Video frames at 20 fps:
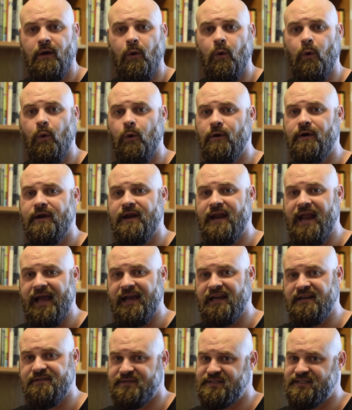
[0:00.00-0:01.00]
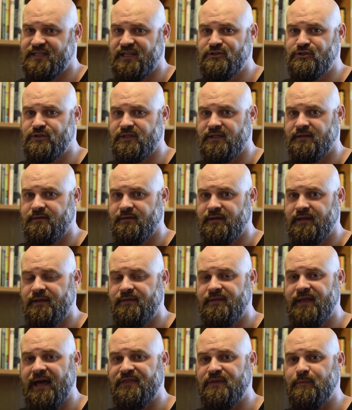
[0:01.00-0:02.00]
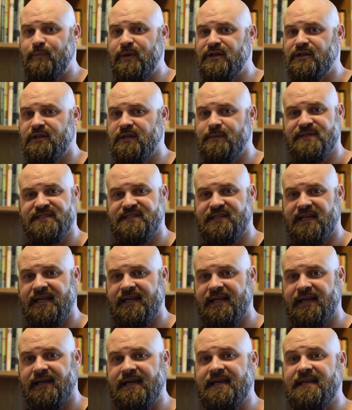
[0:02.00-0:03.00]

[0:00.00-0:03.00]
or negative attention that the pendulum is getting.